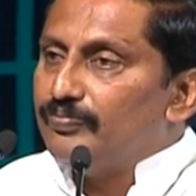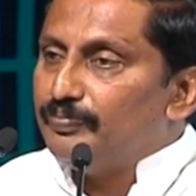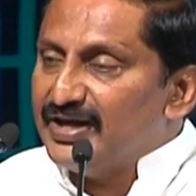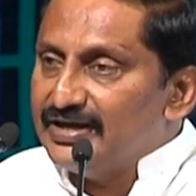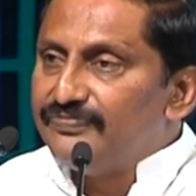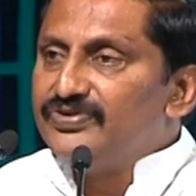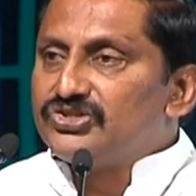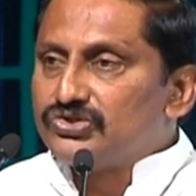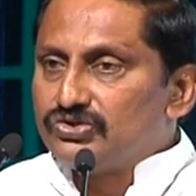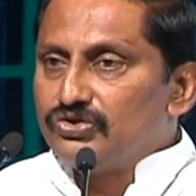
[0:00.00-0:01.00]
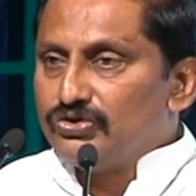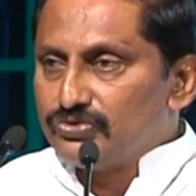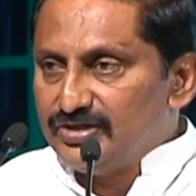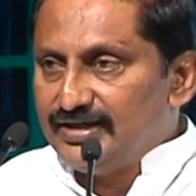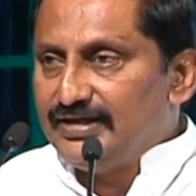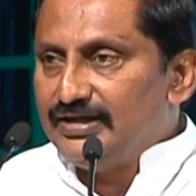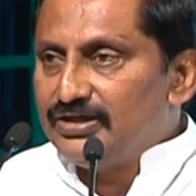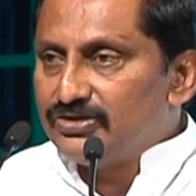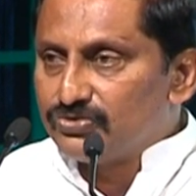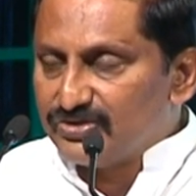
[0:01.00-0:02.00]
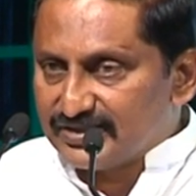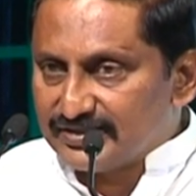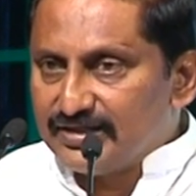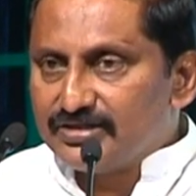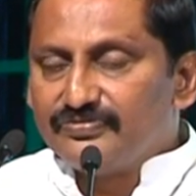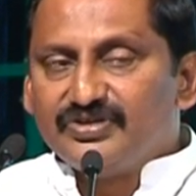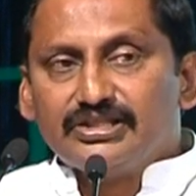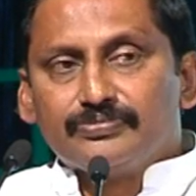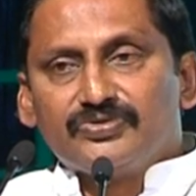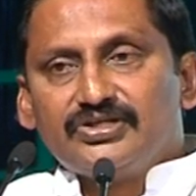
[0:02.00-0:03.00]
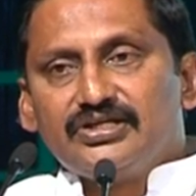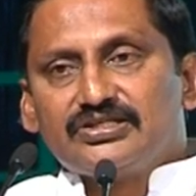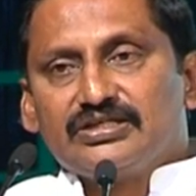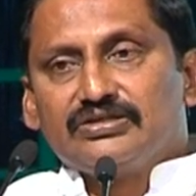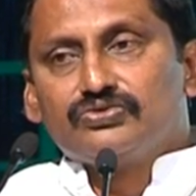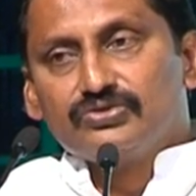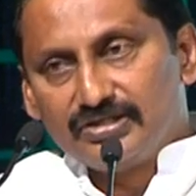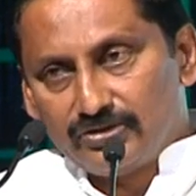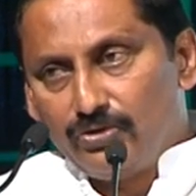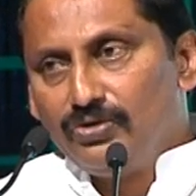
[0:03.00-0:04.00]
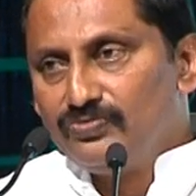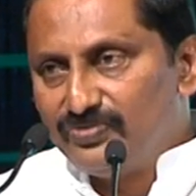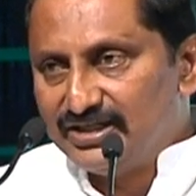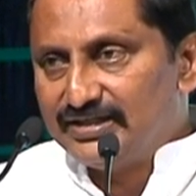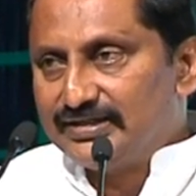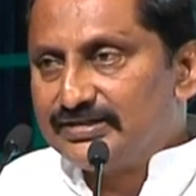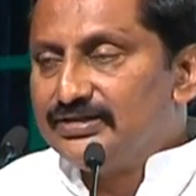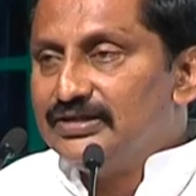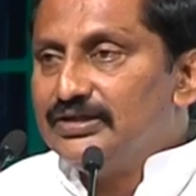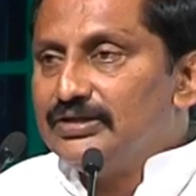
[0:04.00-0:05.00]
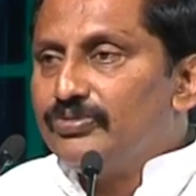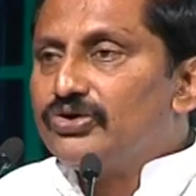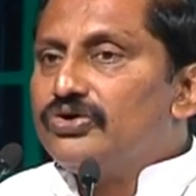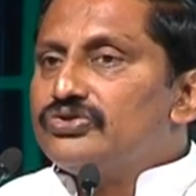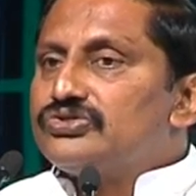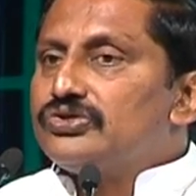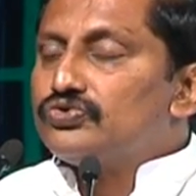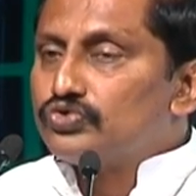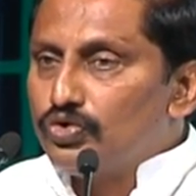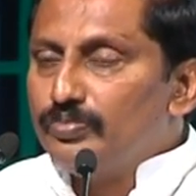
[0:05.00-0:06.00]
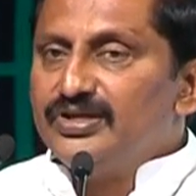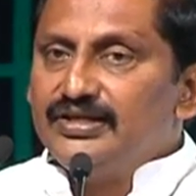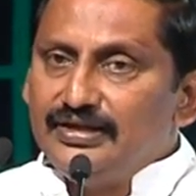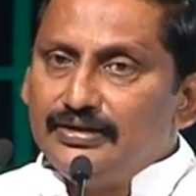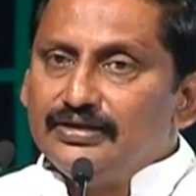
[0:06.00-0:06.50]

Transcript: benefits, not only to the state of Andhra Pradesh, to the whole world, because so many